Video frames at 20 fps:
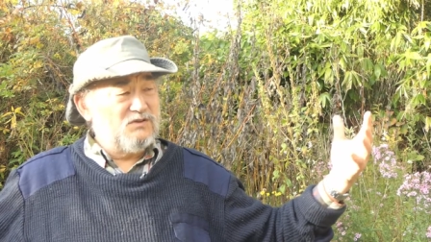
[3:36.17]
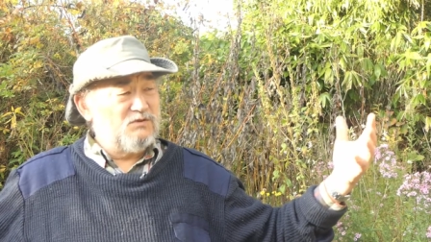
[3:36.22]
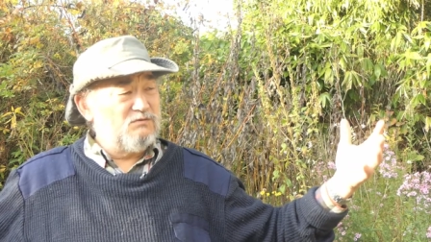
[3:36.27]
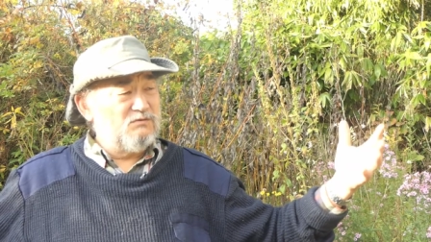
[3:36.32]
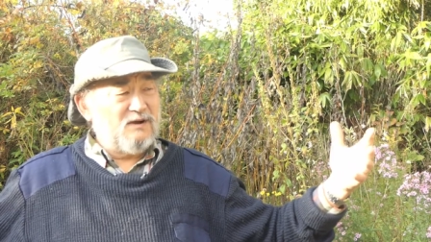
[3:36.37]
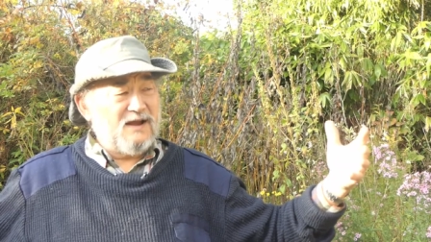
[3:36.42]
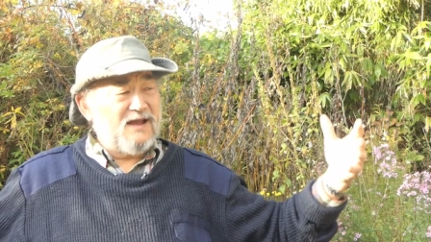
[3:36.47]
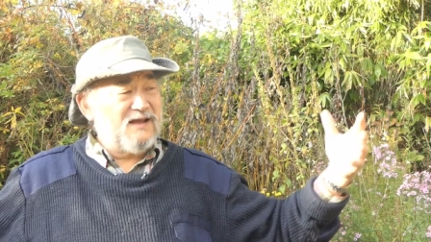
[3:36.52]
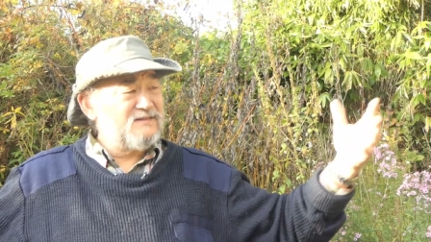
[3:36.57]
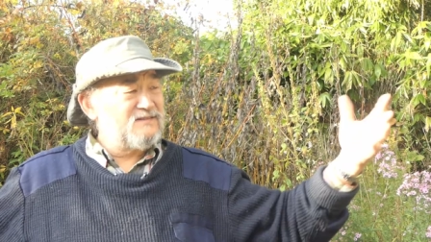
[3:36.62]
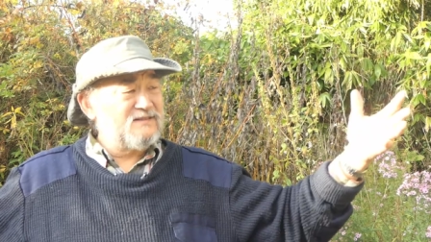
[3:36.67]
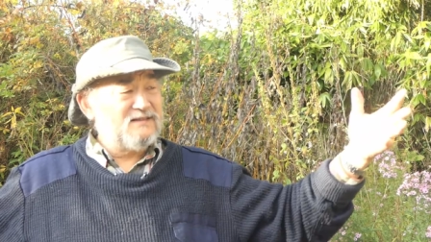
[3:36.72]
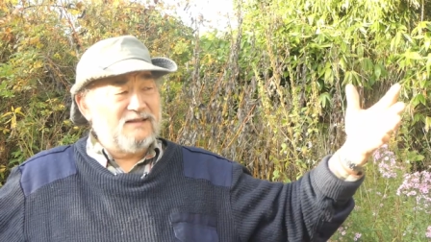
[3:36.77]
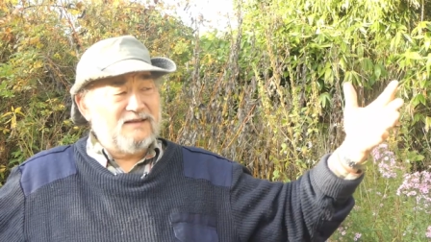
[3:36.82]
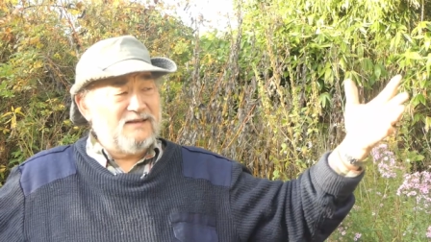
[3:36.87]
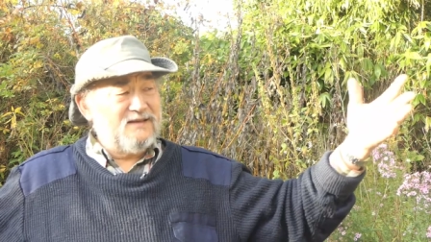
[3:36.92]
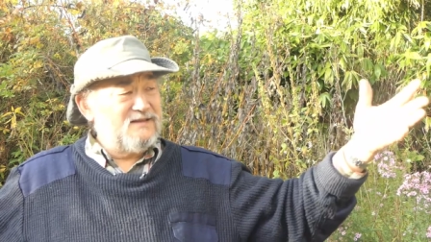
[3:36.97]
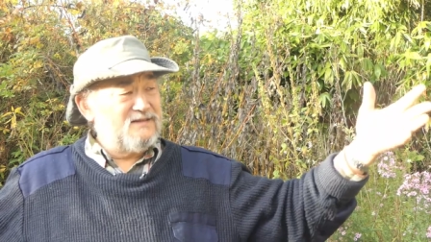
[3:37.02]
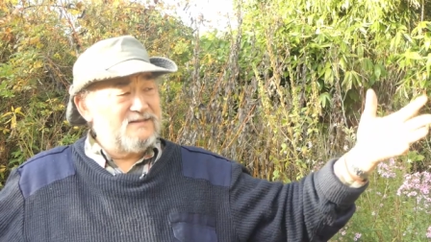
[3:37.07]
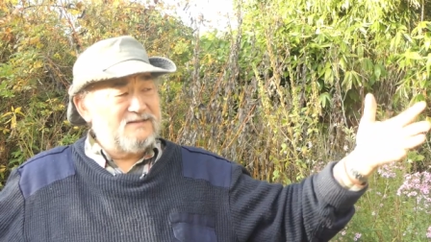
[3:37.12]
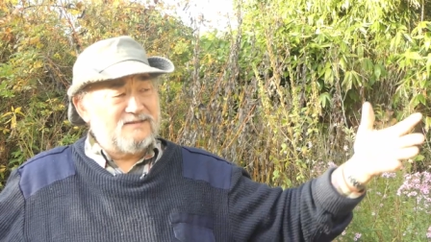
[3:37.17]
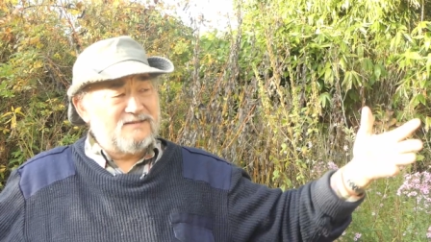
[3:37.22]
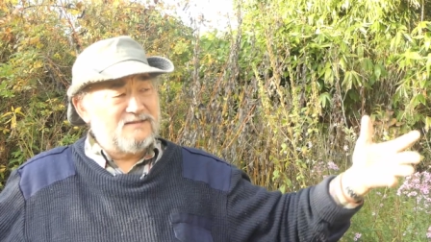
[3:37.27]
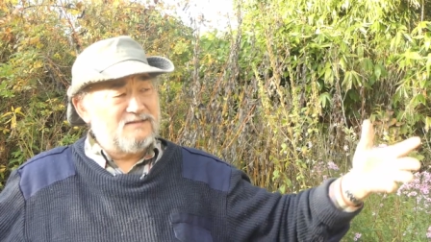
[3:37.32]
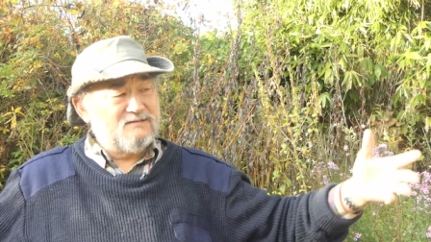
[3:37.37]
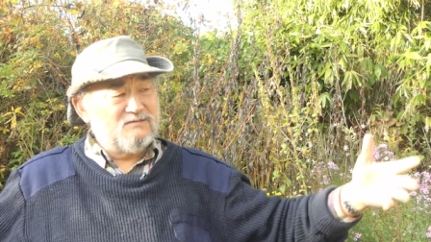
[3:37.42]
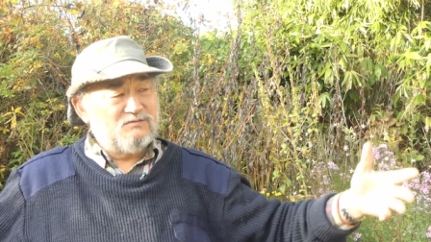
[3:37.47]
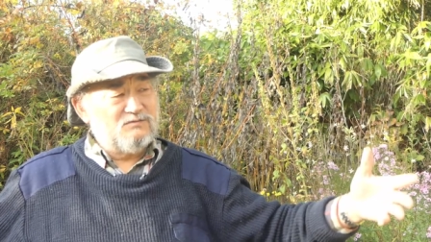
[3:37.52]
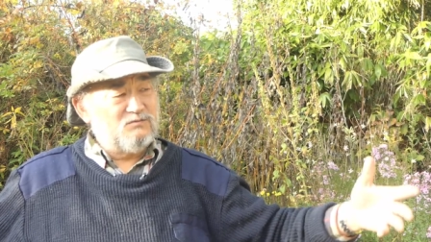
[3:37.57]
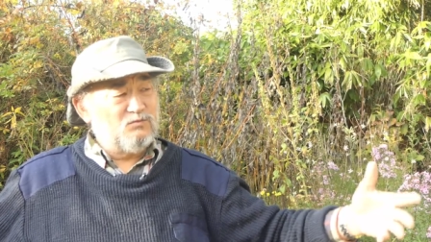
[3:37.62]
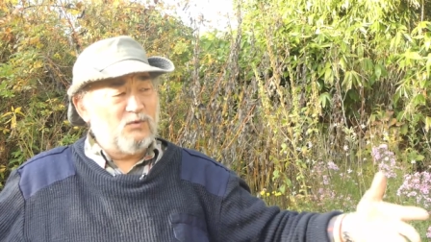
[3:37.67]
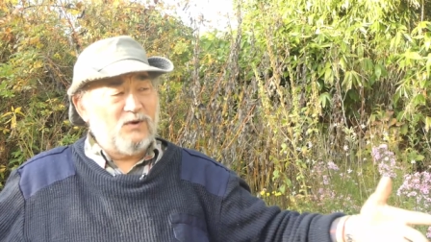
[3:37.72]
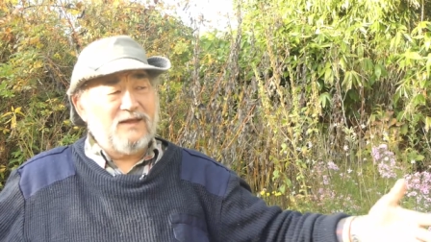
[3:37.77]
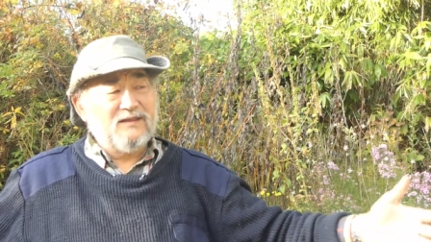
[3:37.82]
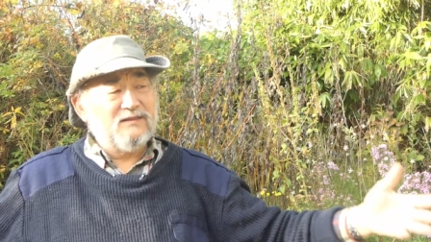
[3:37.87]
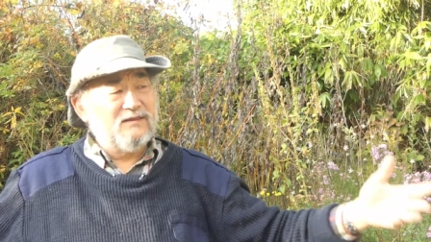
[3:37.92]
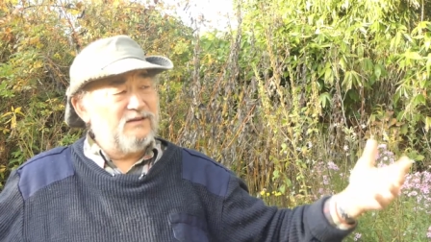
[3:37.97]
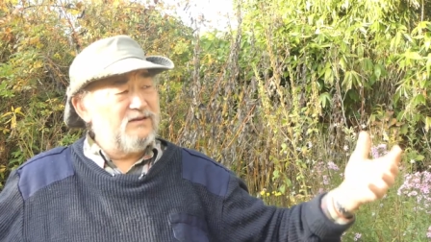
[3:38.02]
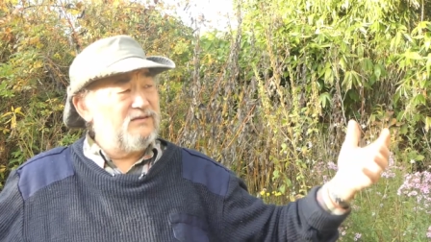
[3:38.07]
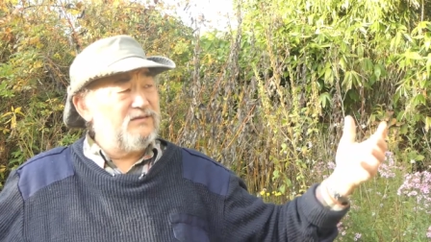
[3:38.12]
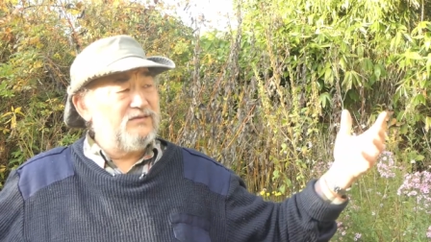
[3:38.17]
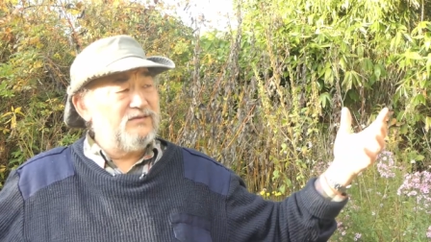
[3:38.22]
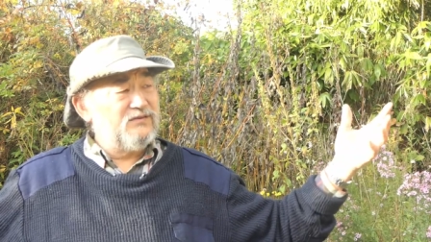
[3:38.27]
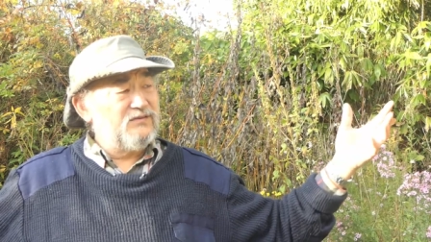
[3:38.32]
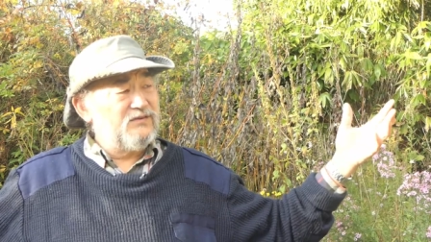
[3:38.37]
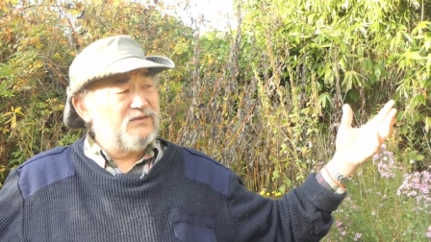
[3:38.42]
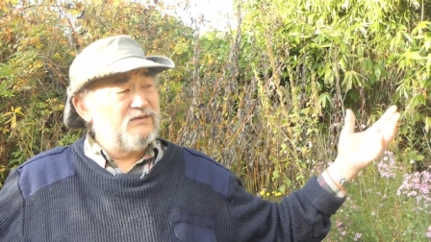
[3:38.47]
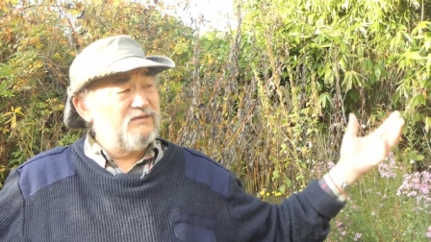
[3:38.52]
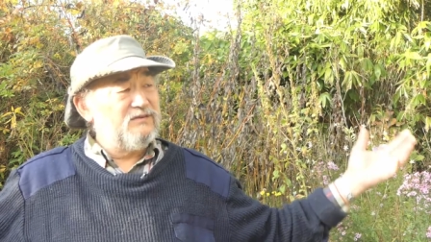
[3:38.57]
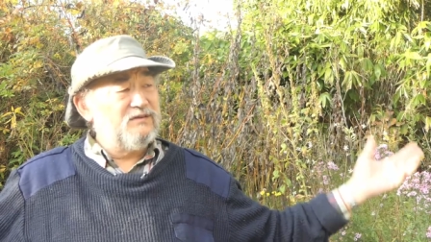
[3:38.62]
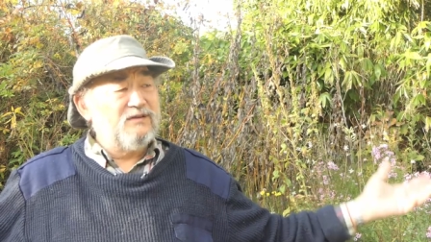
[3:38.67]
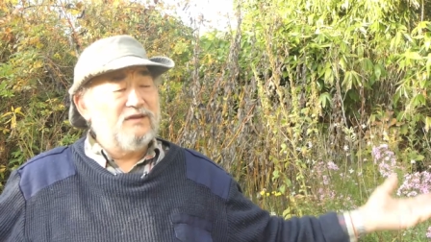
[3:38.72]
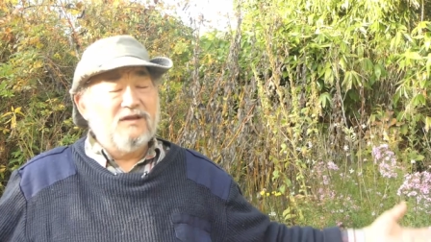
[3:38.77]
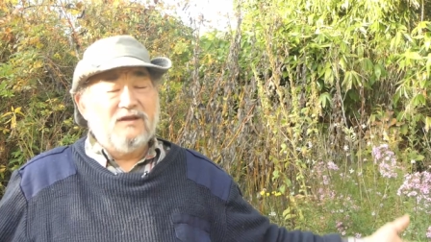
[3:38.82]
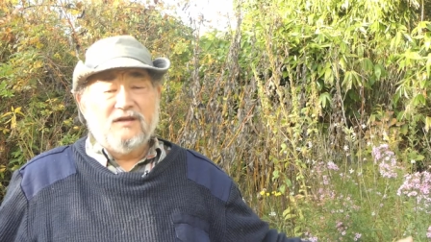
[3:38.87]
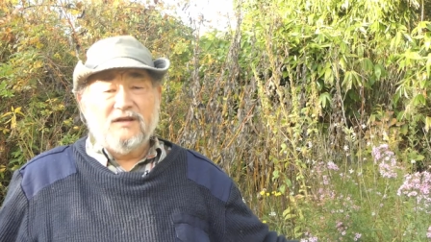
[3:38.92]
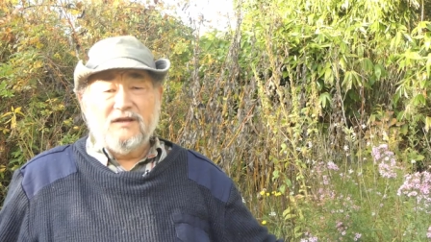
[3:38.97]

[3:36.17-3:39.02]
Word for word: grasslands and wetlands and